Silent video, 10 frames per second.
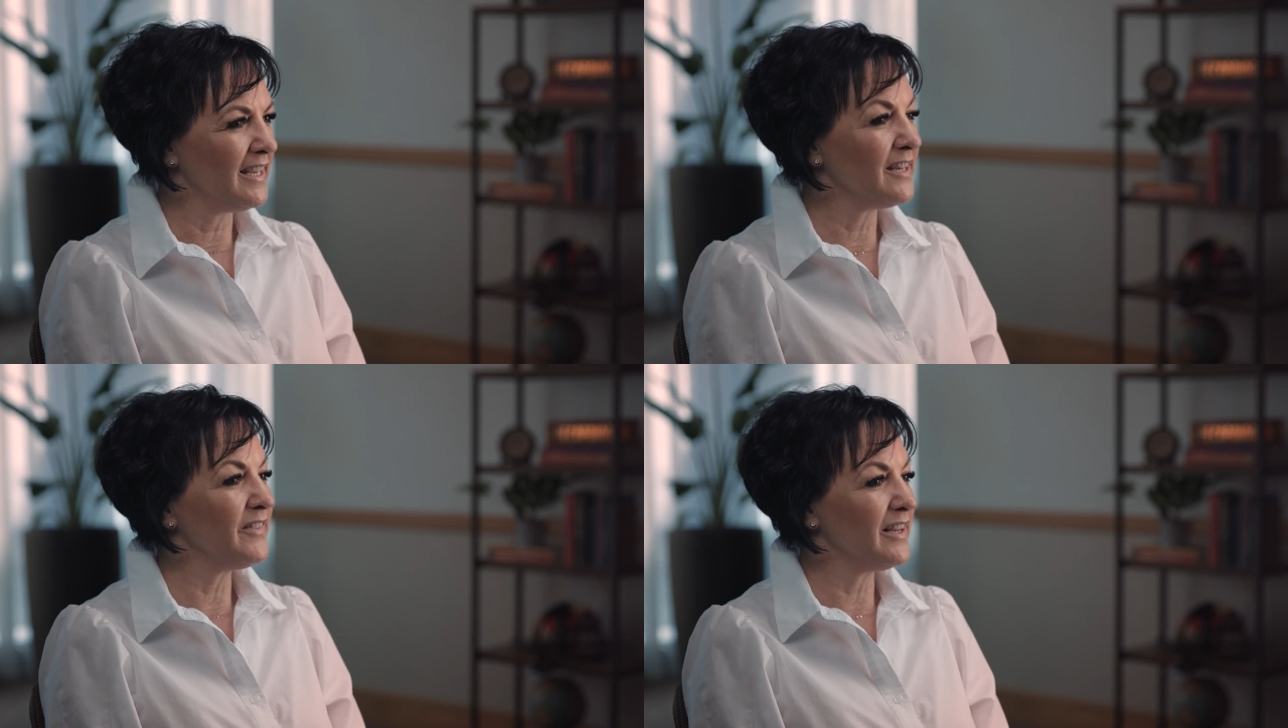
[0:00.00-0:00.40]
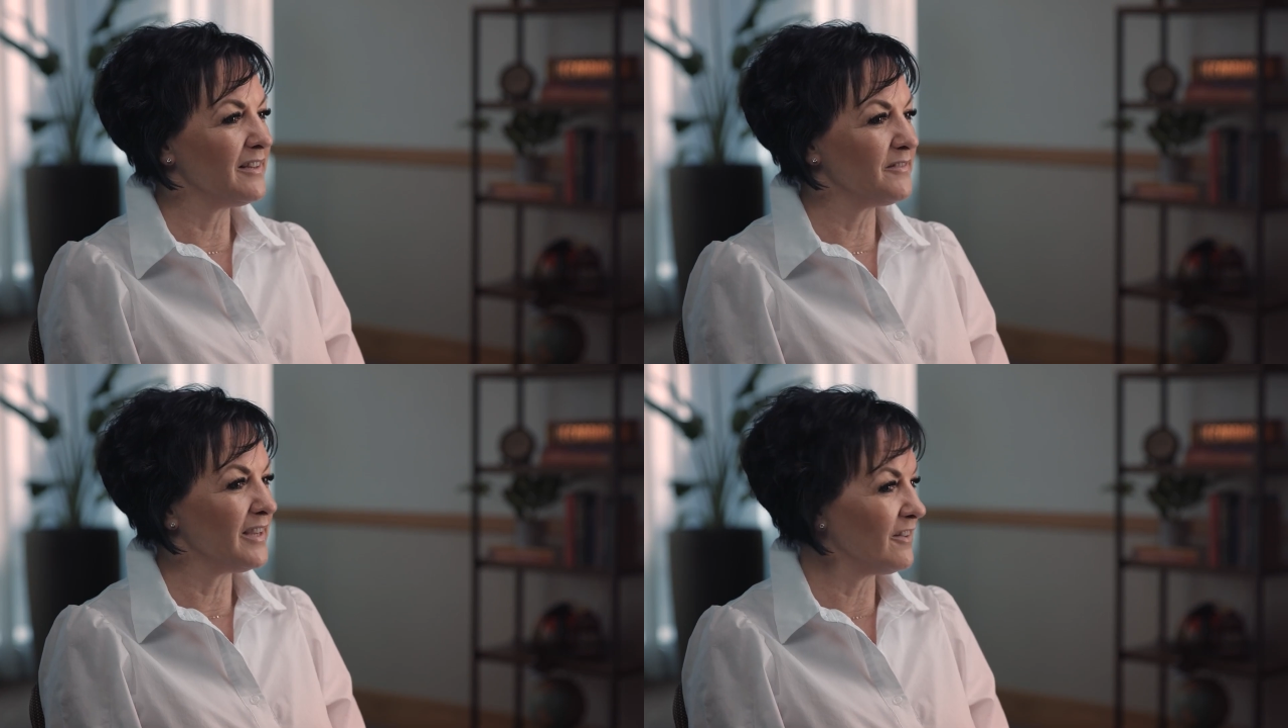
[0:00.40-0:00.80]

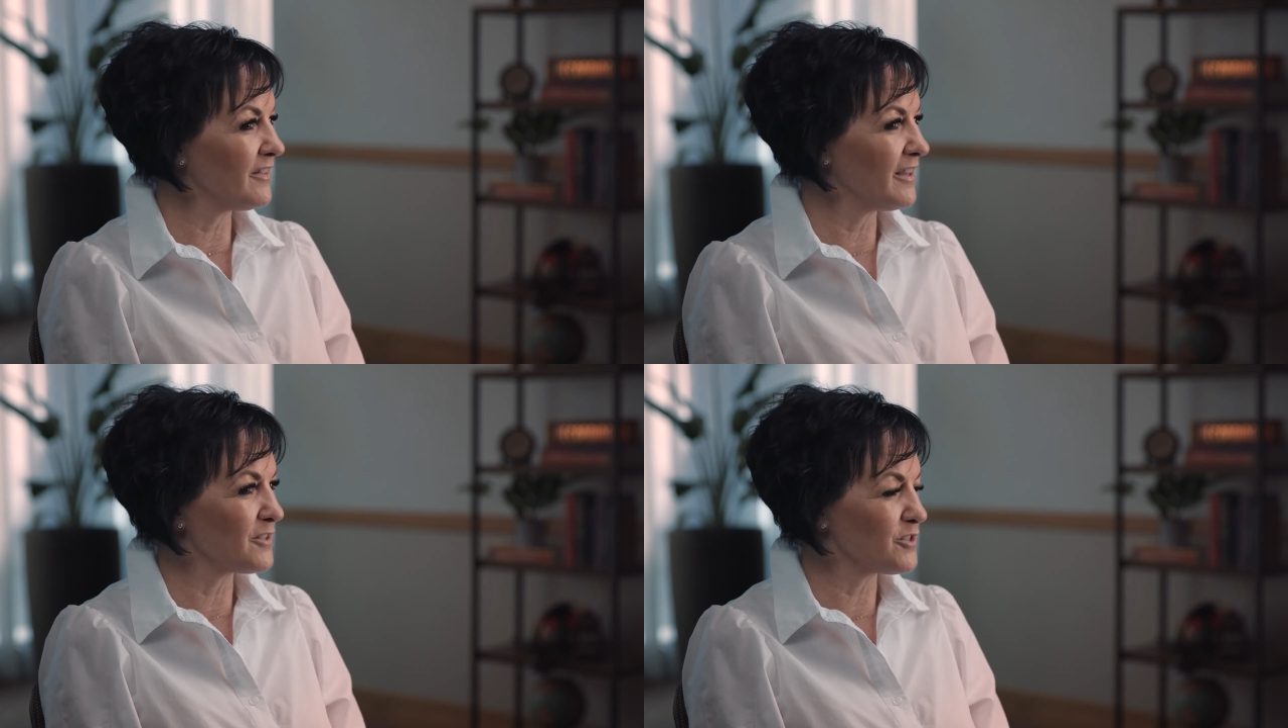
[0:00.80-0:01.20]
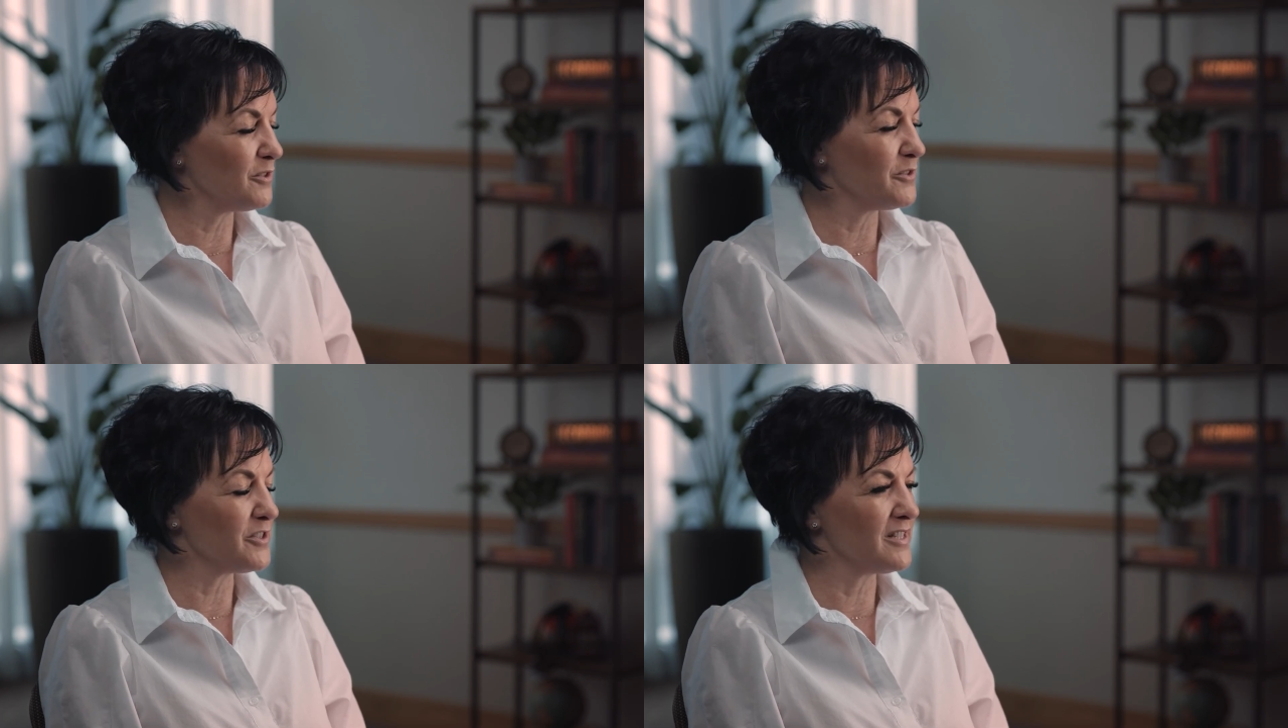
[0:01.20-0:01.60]
innovative healthcare
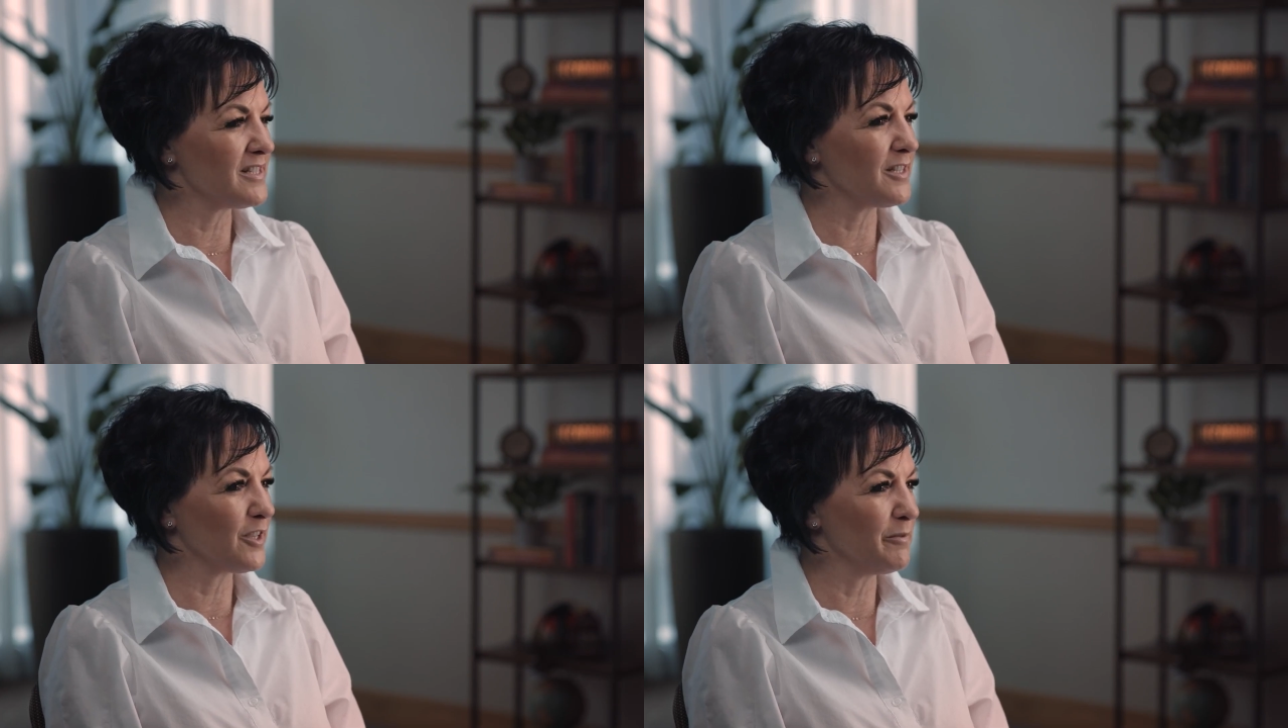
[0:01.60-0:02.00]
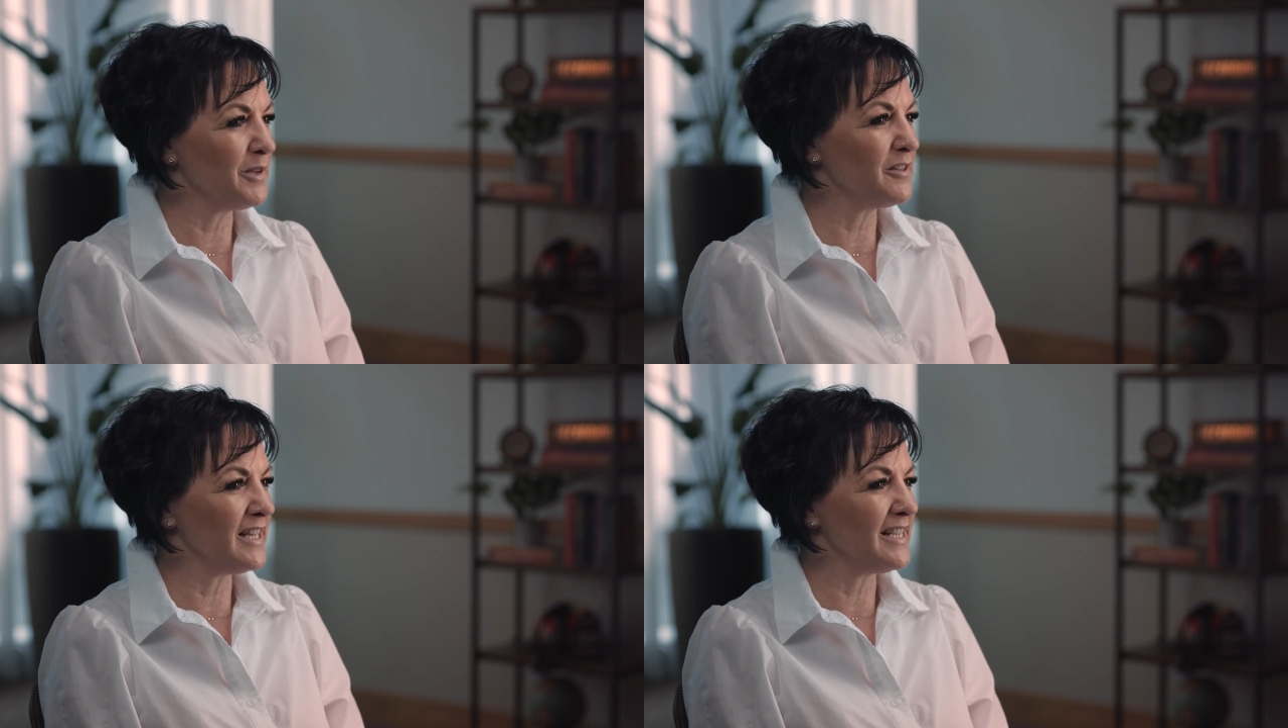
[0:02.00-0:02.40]
solutions to
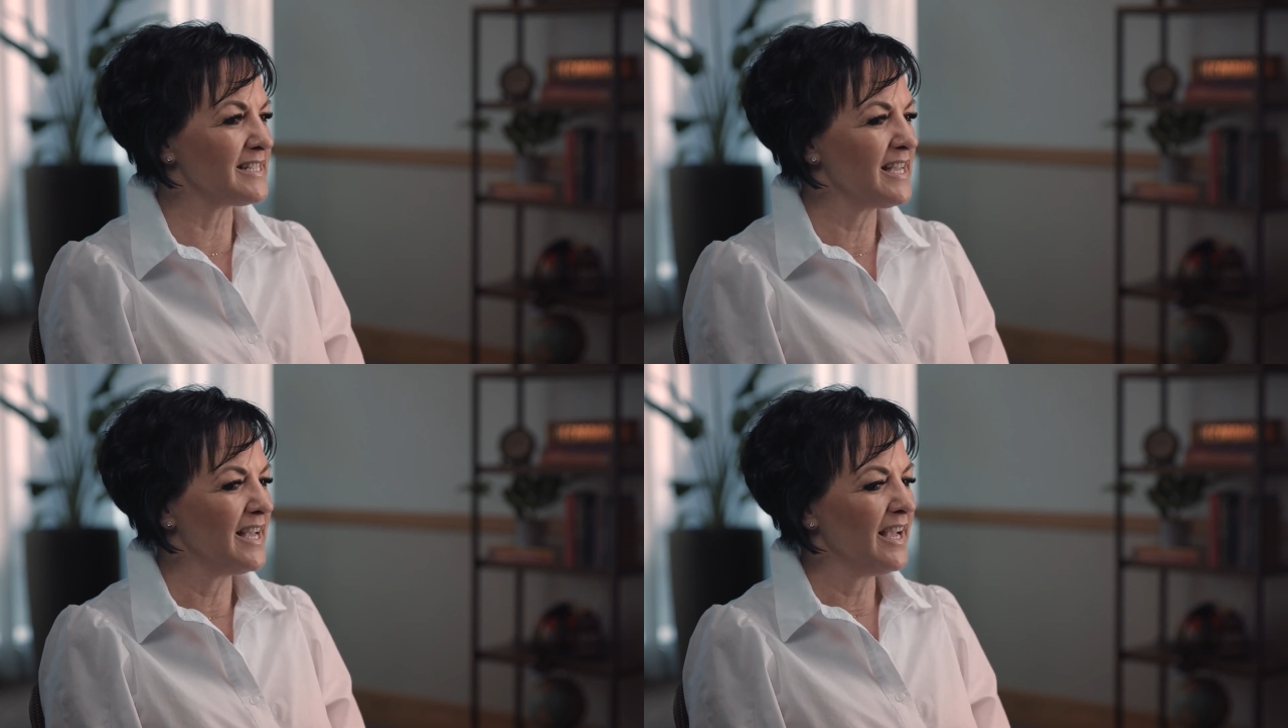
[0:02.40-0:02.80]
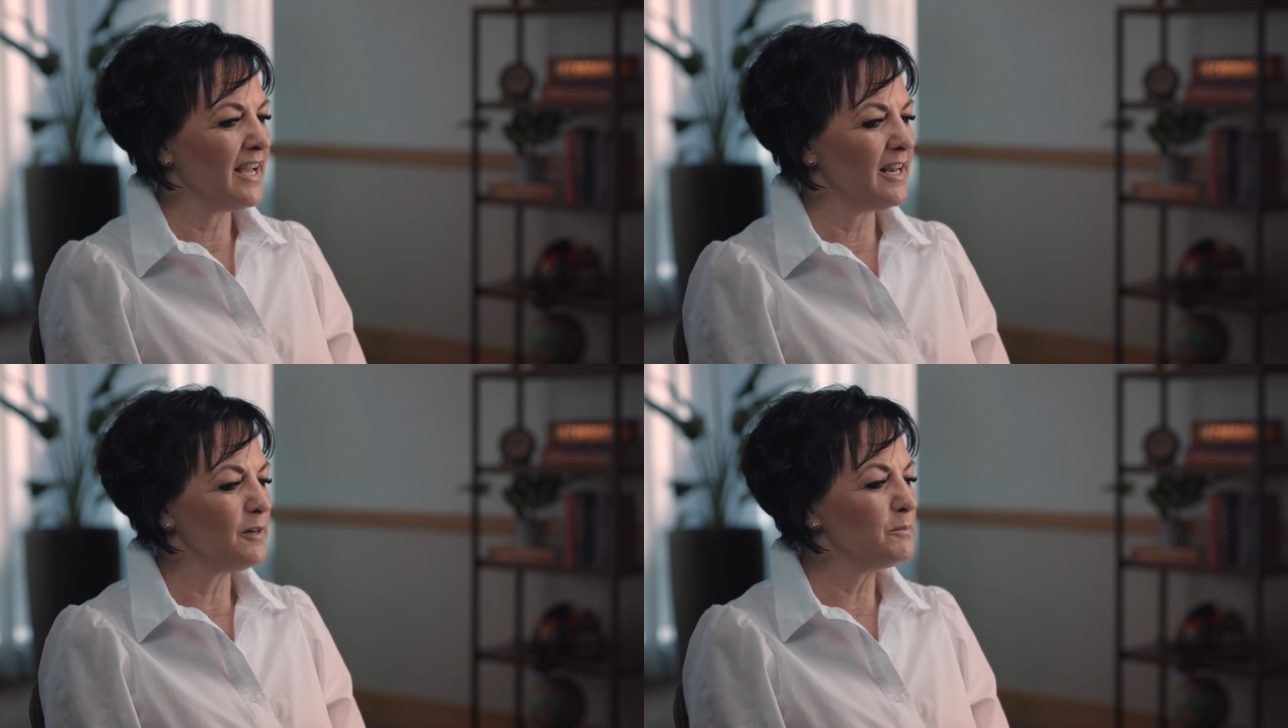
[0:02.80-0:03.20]
communities
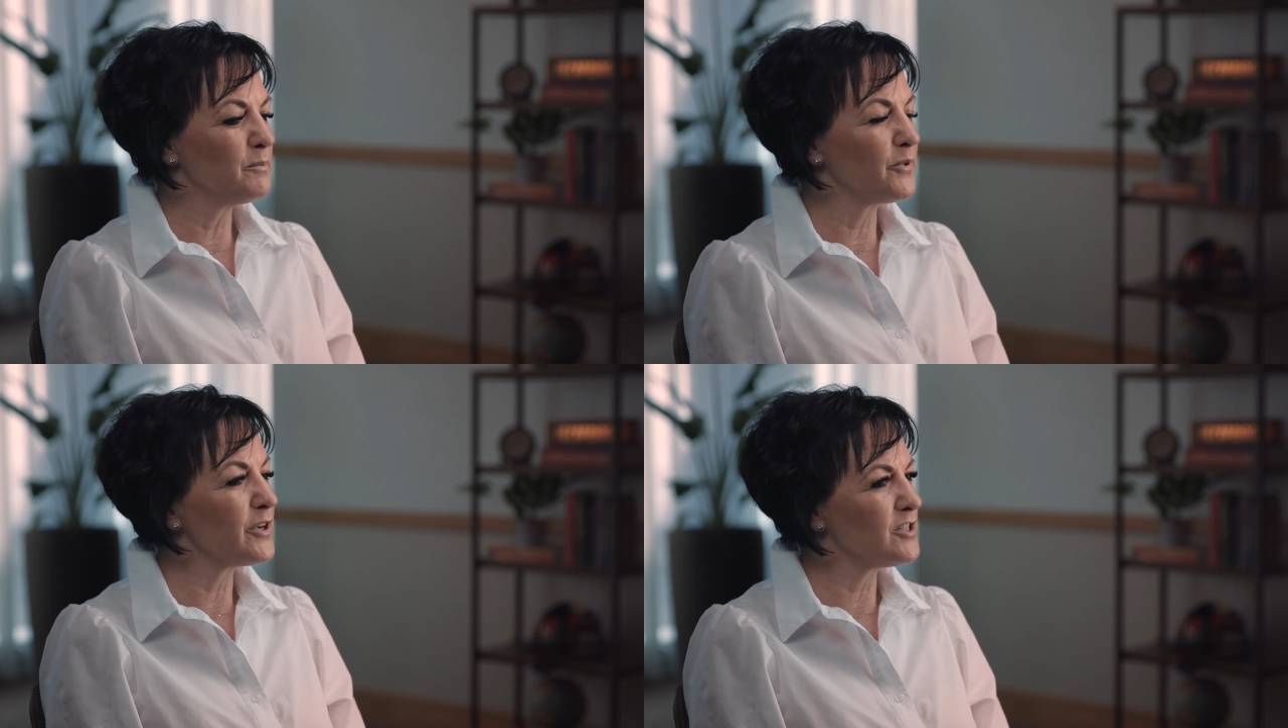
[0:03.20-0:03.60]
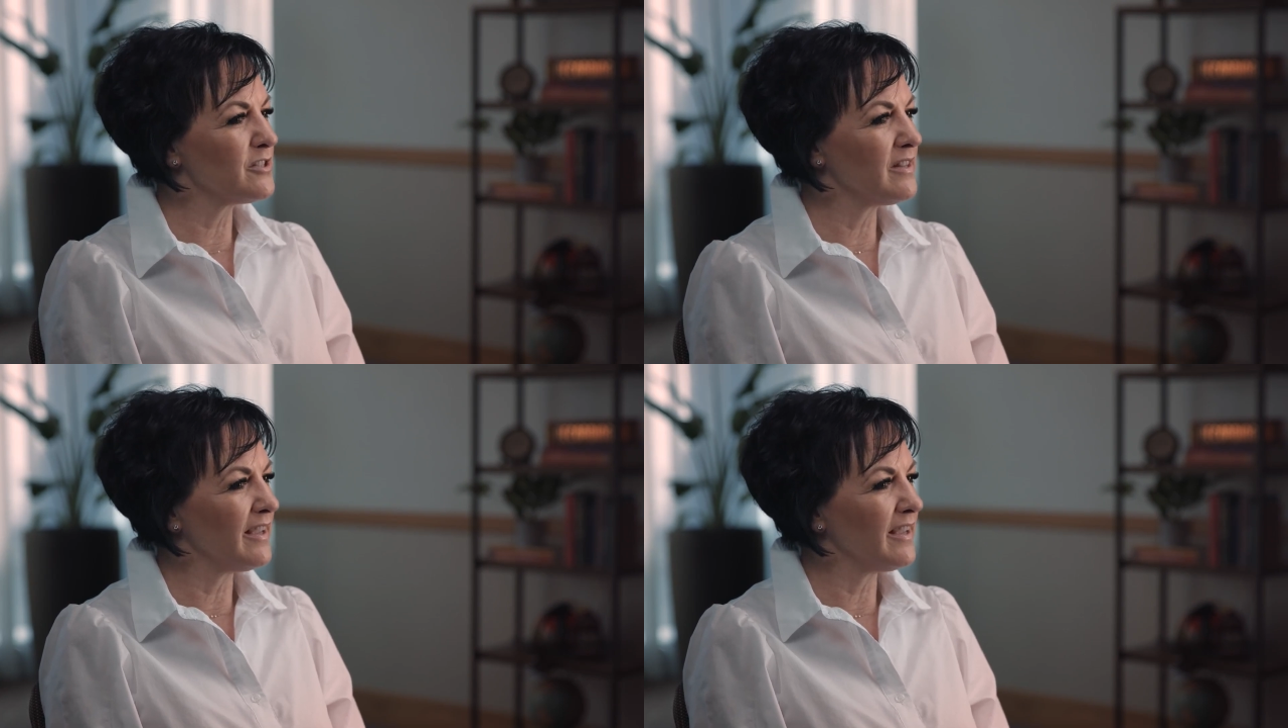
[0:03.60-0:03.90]
and help bridge the